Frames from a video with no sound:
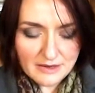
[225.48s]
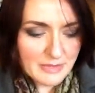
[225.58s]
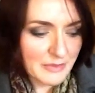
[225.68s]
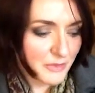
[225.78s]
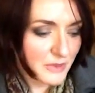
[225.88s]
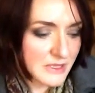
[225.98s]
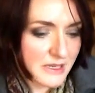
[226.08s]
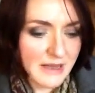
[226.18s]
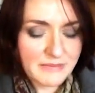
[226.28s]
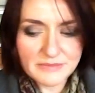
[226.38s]
I remember one
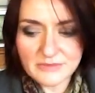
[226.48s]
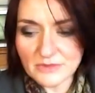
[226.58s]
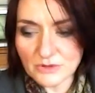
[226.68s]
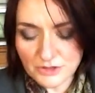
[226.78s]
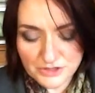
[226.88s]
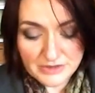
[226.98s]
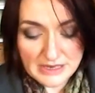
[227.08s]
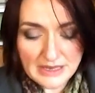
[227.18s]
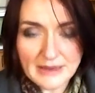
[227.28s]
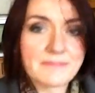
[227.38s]
time
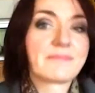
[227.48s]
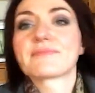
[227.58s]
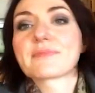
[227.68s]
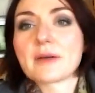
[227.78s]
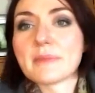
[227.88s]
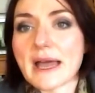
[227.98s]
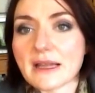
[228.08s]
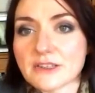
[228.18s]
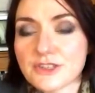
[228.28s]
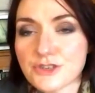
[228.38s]
ordering a
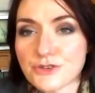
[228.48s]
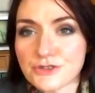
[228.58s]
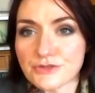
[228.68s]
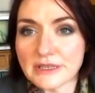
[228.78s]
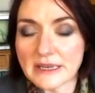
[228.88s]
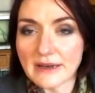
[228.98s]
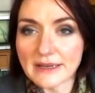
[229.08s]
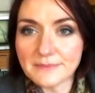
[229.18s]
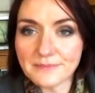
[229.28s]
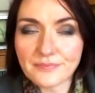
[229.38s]
MAC
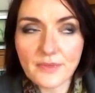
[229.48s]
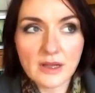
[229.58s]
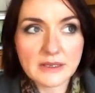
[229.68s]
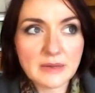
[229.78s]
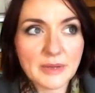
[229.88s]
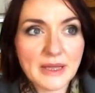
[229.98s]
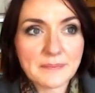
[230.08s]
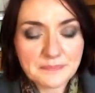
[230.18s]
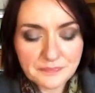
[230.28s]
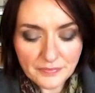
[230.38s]
239 on
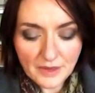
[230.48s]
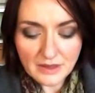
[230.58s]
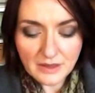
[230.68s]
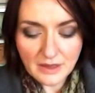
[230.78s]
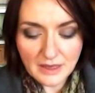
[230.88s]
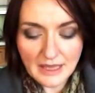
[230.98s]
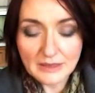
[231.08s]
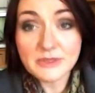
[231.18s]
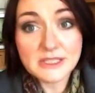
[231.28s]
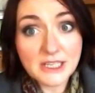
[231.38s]
eBay,
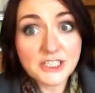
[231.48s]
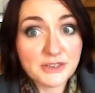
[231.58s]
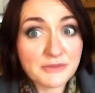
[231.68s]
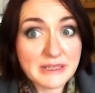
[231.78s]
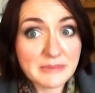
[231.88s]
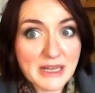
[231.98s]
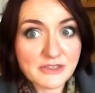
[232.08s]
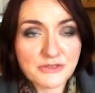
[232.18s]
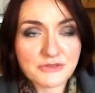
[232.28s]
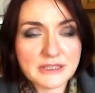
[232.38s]
and it was actually a real
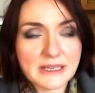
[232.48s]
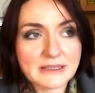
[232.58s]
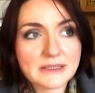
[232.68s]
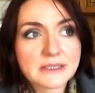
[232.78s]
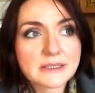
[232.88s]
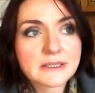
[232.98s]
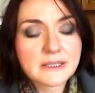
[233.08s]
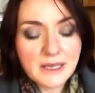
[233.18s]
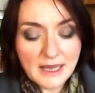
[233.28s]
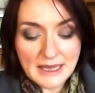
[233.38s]
MAC 239,
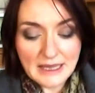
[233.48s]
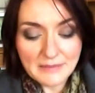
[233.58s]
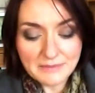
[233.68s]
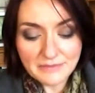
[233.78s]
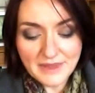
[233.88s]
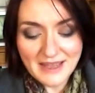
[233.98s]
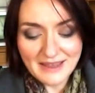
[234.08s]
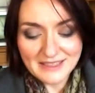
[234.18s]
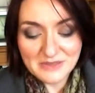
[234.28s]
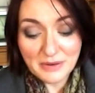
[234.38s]

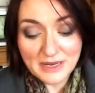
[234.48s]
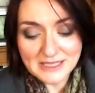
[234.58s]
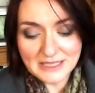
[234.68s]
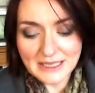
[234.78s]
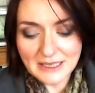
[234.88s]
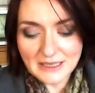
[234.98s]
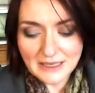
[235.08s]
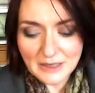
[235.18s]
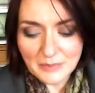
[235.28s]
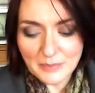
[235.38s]
surprisingly.
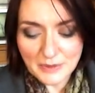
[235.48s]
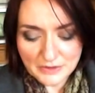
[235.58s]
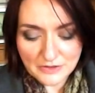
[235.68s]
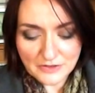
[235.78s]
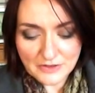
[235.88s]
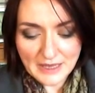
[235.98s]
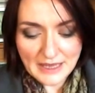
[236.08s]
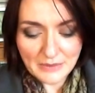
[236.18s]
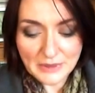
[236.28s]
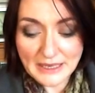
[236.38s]
But
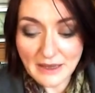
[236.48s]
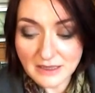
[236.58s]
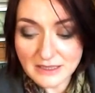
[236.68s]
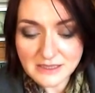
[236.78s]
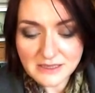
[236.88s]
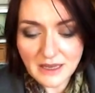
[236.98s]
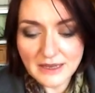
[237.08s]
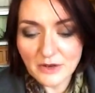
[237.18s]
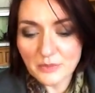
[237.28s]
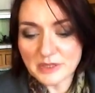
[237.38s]
when I got it,
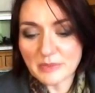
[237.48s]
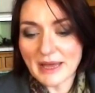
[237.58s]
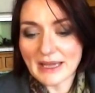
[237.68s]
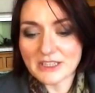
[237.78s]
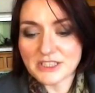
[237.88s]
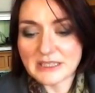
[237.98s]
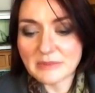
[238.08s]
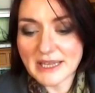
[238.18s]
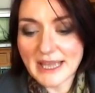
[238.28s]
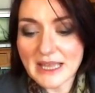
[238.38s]
I opened the package, and
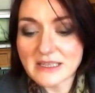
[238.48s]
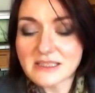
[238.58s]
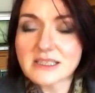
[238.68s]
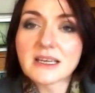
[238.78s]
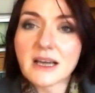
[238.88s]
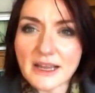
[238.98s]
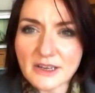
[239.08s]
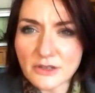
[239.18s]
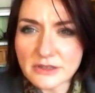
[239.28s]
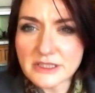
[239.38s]
in my haste, I
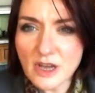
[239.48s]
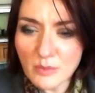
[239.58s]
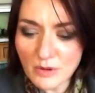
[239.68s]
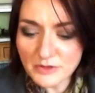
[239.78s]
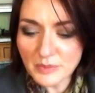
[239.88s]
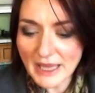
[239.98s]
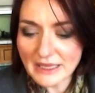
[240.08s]
cut the top off the